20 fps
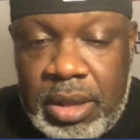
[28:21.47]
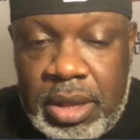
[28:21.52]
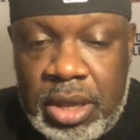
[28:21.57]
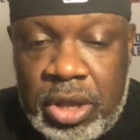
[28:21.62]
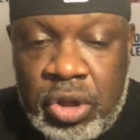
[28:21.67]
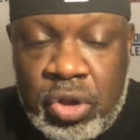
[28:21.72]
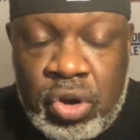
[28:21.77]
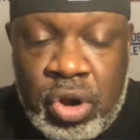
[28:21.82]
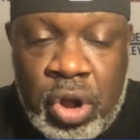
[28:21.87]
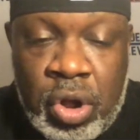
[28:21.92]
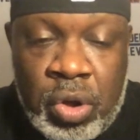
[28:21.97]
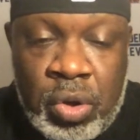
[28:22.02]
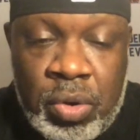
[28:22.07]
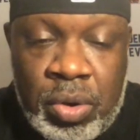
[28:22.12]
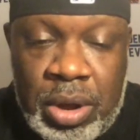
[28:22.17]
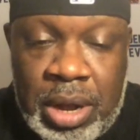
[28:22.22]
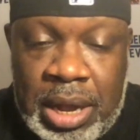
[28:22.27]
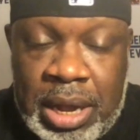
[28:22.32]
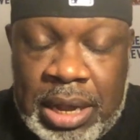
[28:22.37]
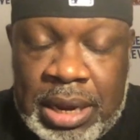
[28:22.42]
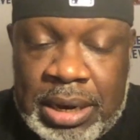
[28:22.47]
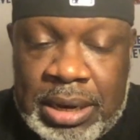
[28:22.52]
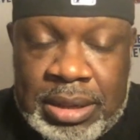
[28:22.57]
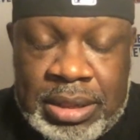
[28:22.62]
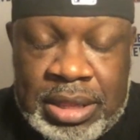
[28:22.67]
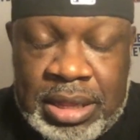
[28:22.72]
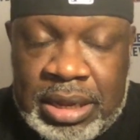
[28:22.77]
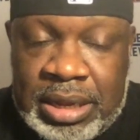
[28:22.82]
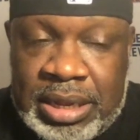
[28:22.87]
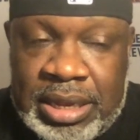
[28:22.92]

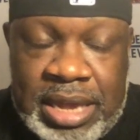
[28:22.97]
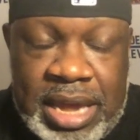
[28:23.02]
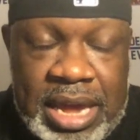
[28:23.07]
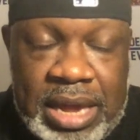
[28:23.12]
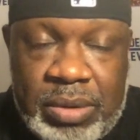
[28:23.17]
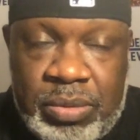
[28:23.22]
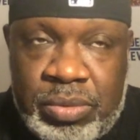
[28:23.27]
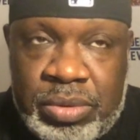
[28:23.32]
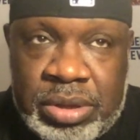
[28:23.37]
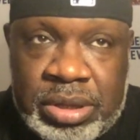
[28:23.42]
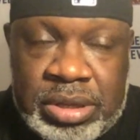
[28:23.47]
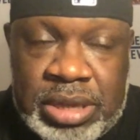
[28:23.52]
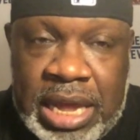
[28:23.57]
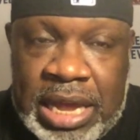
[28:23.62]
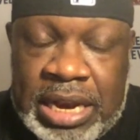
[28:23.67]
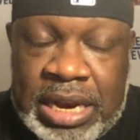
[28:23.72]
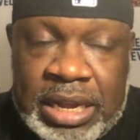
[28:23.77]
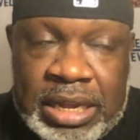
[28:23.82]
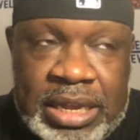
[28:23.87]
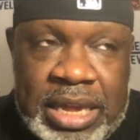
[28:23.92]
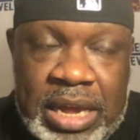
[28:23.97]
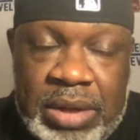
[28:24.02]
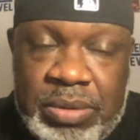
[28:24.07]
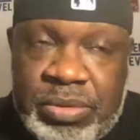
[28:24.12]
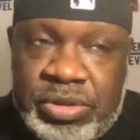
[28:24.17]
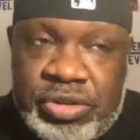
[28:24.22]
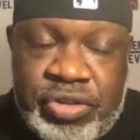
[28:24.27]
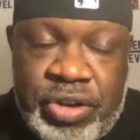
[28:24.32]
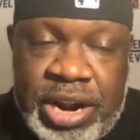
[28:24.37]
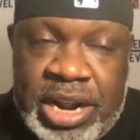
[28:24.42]
the kick was
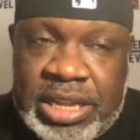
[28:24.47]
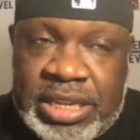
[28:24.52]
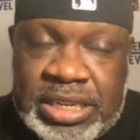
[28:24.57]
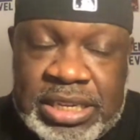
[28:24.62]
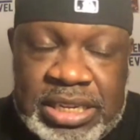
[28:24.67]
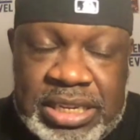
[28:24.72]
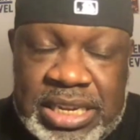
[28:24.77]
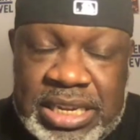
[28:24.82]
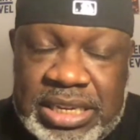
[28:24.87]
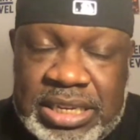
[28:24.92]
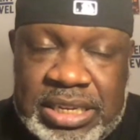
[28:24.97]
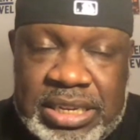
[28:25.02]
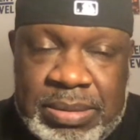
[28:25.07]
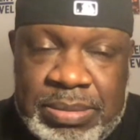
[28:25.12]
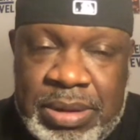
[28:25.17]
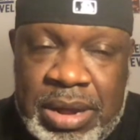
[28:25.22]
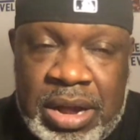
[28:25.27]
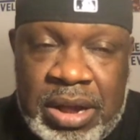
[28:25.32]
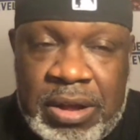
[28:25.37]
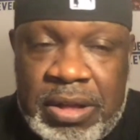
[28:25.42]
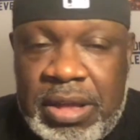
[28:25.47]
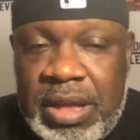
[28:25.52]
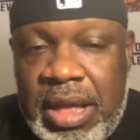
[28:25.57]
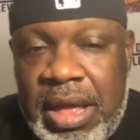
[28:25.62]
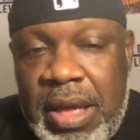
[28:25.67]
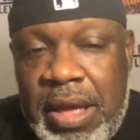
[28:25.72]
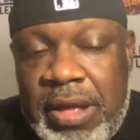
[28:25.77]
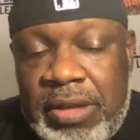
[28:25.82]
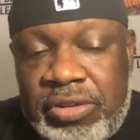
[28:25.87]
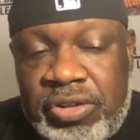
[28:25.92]
crazy, 60-some yards.
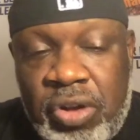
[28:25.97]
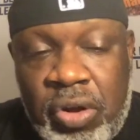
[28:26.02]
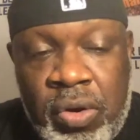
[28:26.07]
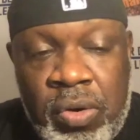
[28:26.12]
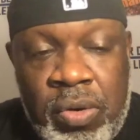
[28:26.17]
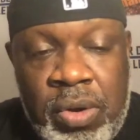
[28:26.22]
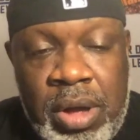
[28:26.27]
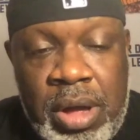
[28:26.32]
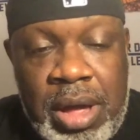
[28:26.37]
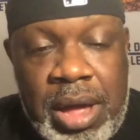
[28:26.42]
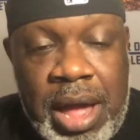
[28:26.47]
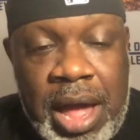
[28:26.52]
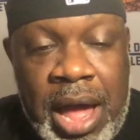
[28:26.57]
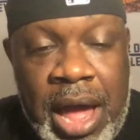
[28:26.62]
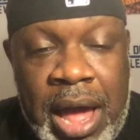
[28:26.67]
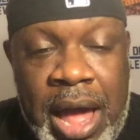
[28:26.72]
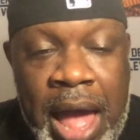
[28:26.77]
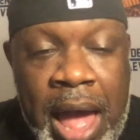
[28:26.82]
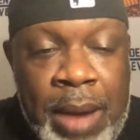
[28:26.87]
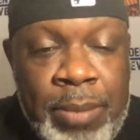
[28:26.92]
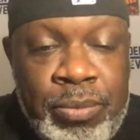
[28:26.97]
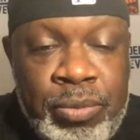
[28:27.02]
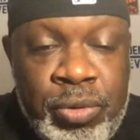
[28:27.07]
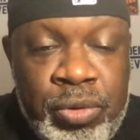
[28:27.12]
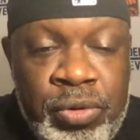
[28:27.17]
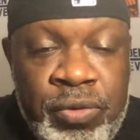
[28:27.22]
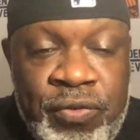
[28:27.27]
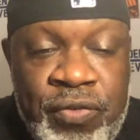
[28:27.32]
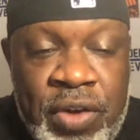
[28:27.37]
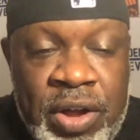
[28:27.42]
So I'm
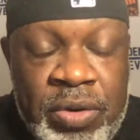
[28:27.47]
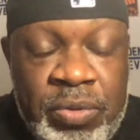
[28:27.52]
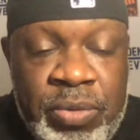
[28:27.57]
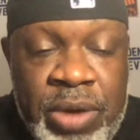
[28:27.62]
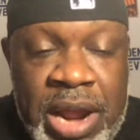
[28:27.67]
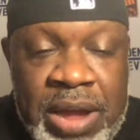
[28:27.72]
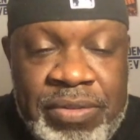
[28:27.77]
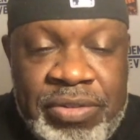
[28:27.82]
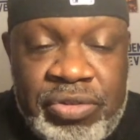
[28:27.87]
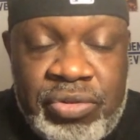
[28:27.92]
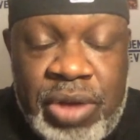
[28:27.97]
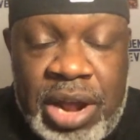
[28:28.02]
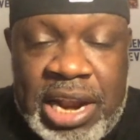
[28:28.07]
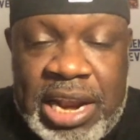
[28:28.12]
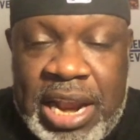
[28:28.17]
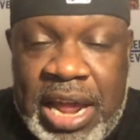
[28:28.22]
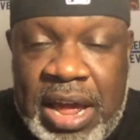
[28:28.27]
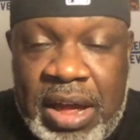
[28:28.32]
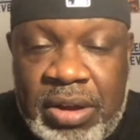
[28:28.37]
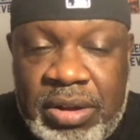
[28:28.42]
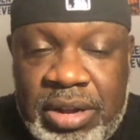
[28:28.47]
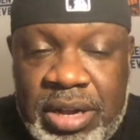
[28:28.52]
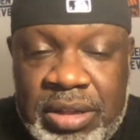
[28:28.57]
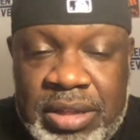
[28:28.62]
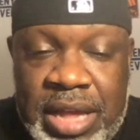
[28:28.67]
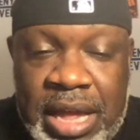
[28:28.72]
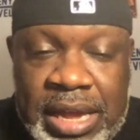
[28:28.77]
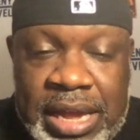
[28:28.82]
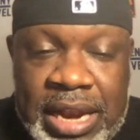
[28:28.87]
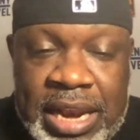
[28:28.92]
rooting for the Ravens right now because
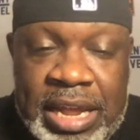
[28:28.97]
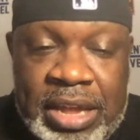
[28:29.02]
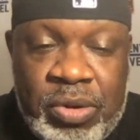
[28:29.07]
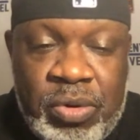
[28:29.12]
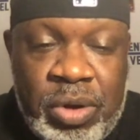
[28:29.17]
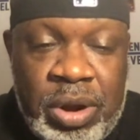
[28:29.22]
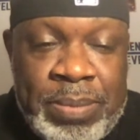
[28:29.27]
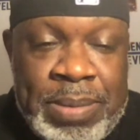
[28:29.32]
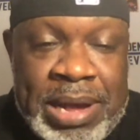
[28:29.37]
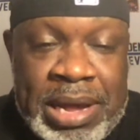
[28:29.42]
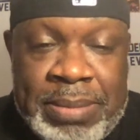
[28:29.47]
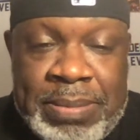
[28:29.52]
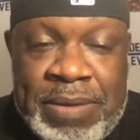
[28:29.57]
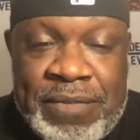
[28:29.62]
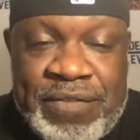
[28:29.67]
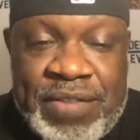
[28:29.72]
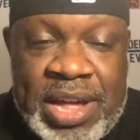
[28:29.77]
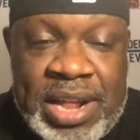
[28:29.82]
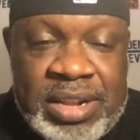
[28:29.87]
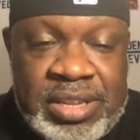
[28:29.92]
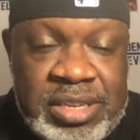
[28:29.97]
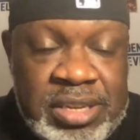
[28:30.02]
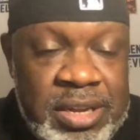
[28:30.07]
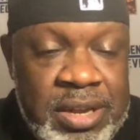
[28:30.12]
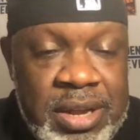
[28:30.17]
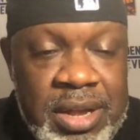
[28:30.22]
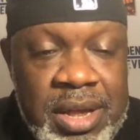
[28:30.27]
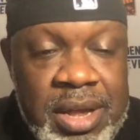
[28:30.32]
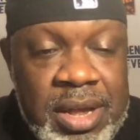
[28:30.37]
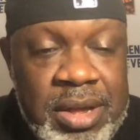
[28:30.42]
I got their quarterback in my fantasy.
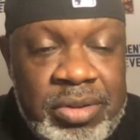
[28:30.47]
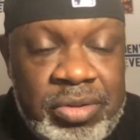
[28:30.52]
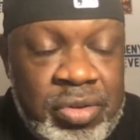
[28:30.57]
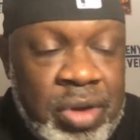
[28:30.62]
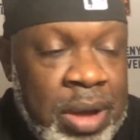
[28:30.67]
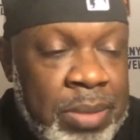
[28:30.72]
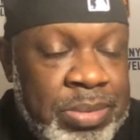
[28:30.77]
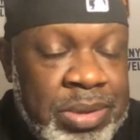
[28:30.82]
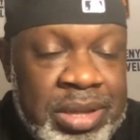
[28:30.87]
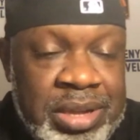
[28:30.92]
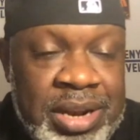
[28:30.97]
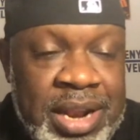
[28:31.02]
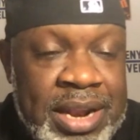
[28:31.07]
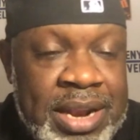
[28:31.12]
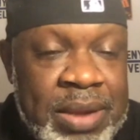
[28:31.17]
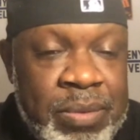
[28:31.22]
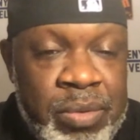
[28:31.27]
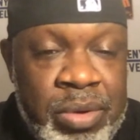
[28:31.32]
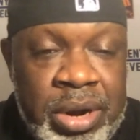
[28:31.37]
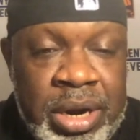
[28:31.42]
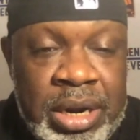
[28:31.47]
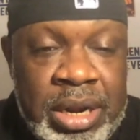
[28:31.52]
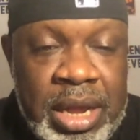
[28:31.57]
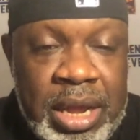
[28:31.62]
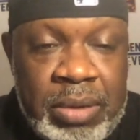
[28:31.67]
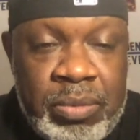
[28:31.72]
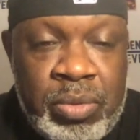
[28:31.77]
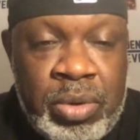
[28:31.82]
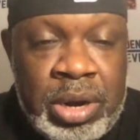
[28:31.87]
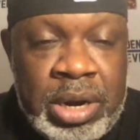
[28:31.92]
So I'm just glad they won
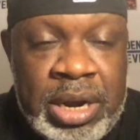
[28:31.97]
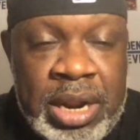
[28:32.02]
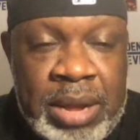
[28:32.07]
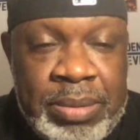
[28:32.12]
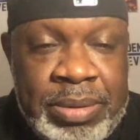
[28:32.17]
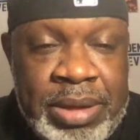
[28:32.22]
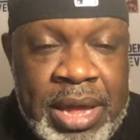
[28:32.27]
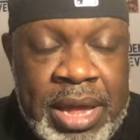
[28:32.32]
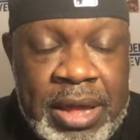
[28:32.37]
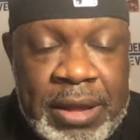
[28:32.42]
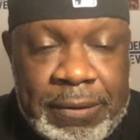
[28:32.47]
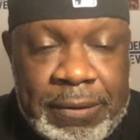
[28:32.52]
the game.